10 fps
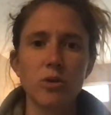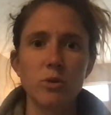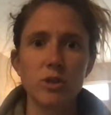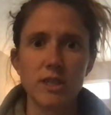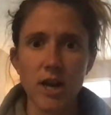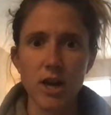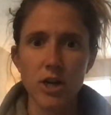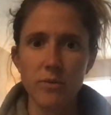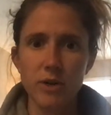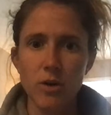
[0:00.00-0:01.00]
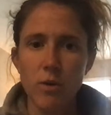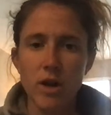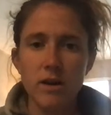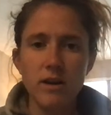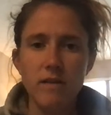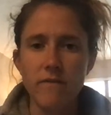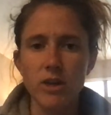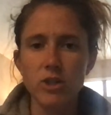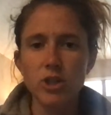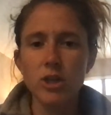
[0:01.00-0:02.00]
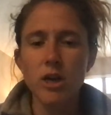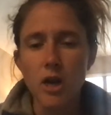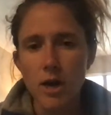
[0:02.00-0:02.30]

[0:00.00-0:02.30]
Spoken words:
we're scared and we don't want an adventure.